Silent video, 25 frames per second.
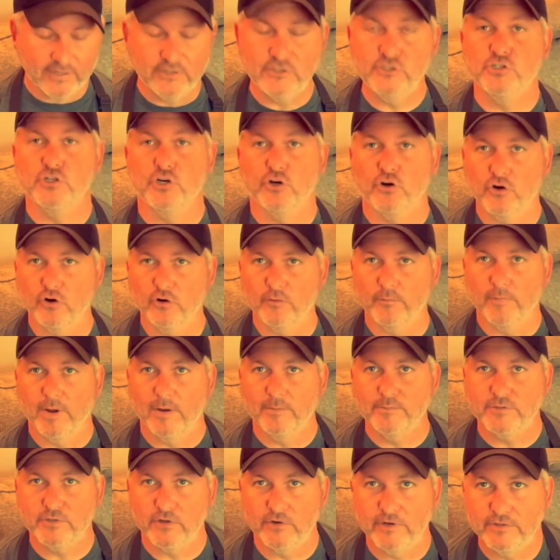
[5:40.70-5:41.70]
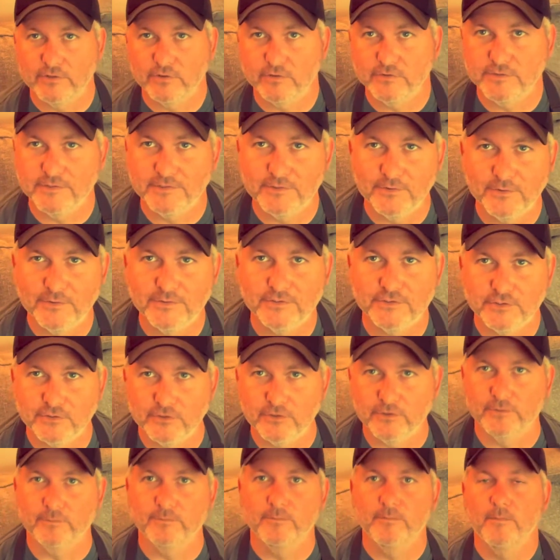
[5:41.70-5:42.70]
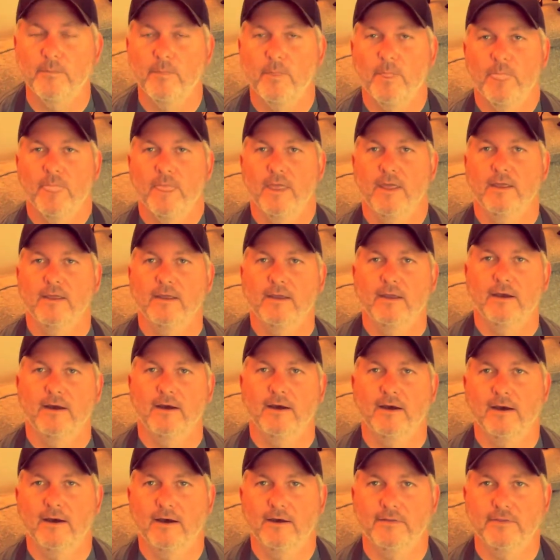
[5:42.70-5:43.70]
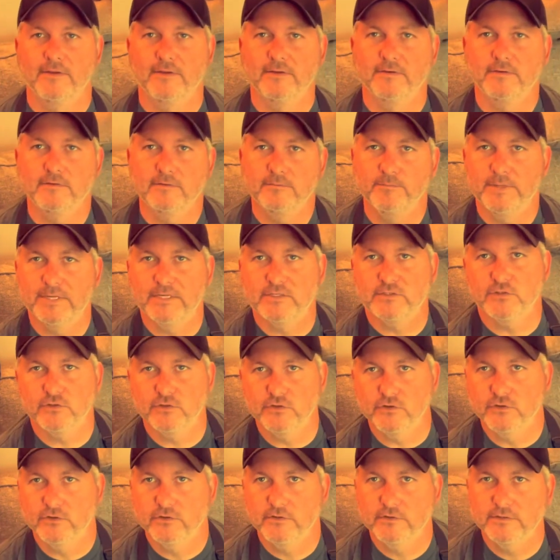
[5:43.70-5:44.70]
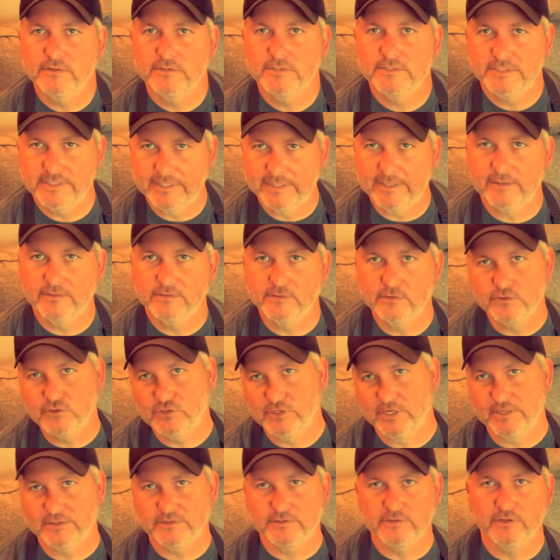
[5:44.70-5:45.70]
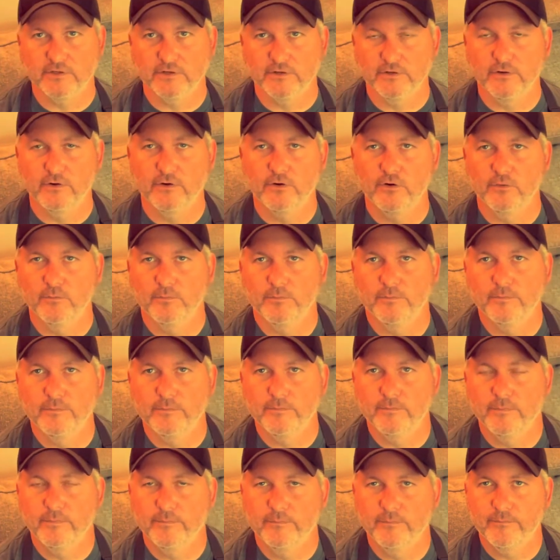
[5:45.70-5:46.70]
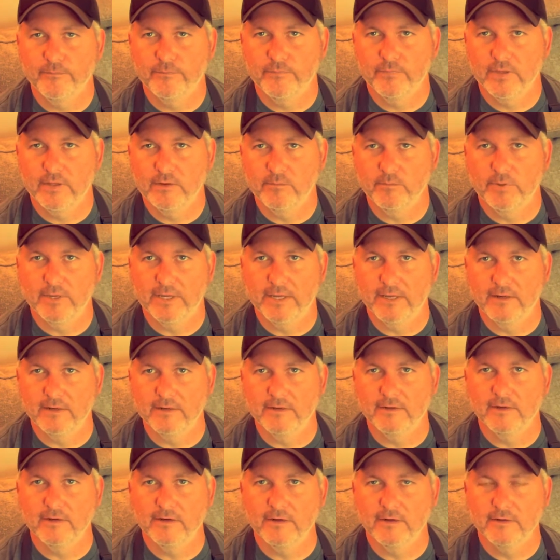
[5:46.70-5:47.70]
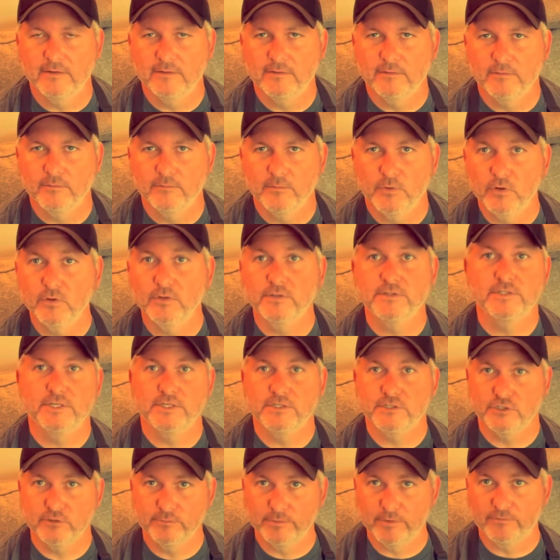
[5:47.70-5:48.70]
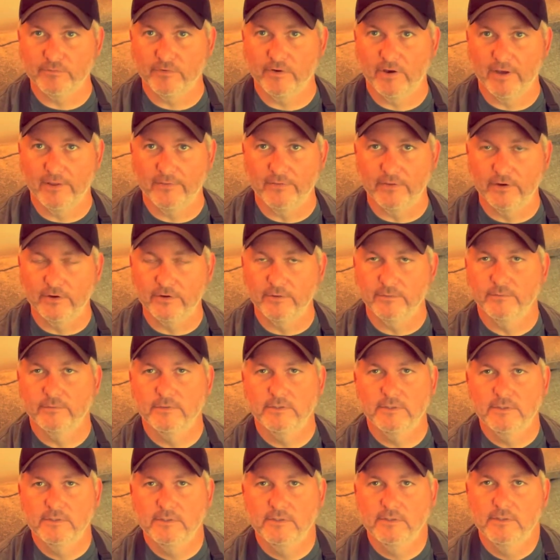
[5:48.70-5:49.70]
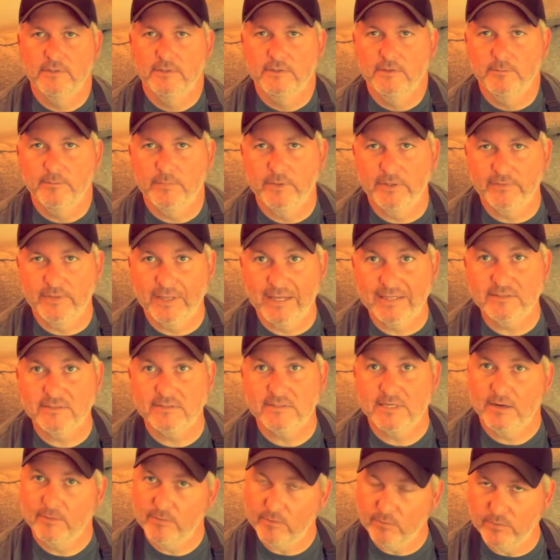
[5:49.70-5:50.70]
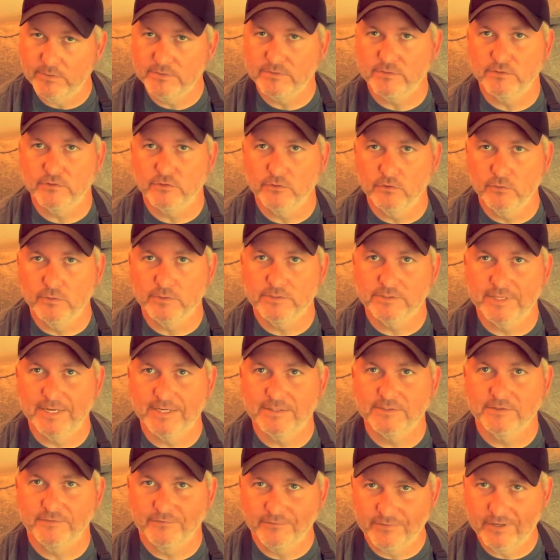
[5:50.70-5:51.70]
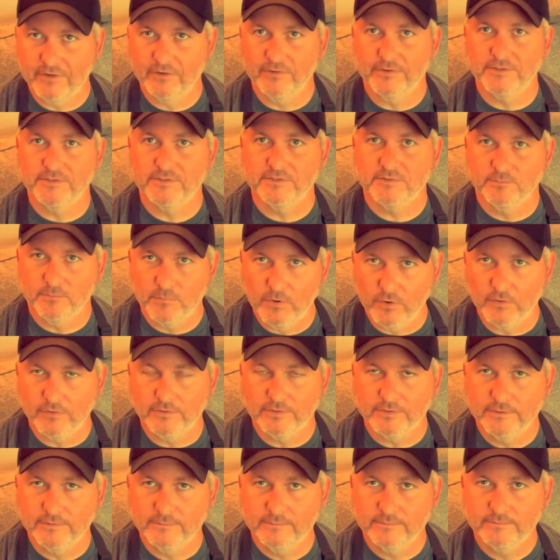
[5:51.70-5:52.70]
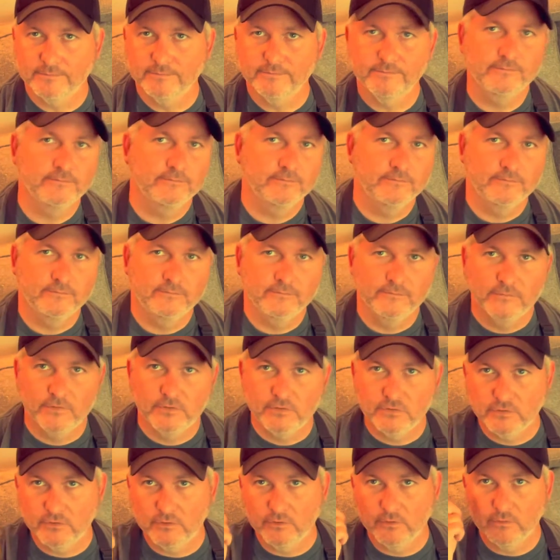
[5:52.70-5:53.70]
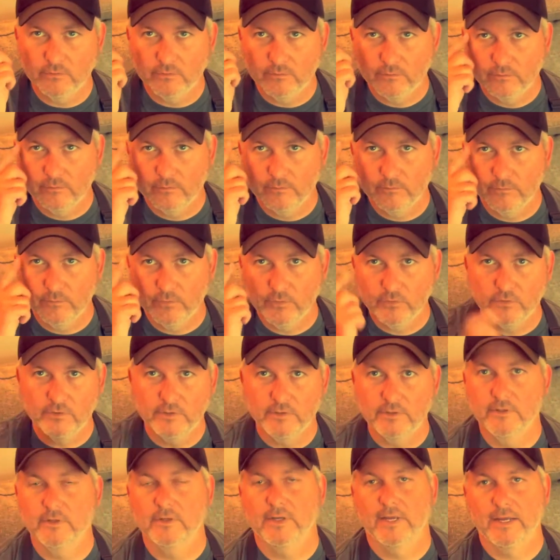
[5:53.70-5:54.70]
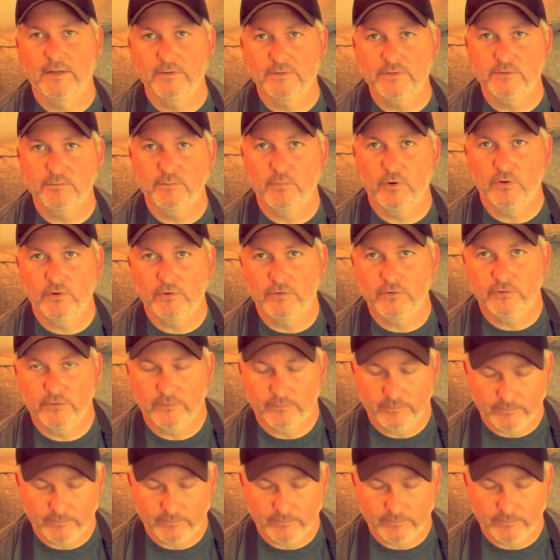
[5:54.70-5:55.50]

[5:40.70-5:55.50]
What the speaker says: germ. I'm sorry, he turns into a germ that makes her sick, so she has to go home in bed. And Merlin says she'll be fine though. But that's how he wins the duel, which is actually very smart. So Merlin outsmarted her.